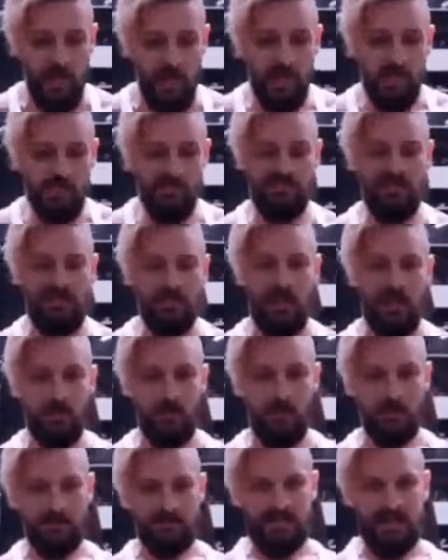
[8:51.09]
You'll see a lot of
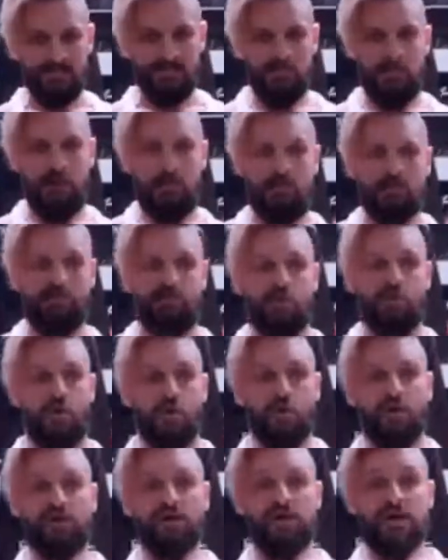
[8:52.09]
people's hips creeping
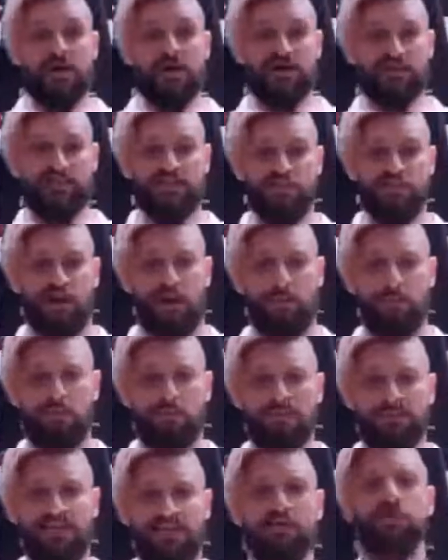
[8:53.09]
forward as they try and
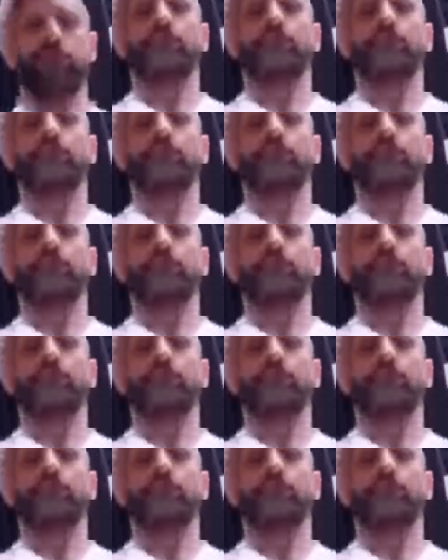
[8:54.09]
press out and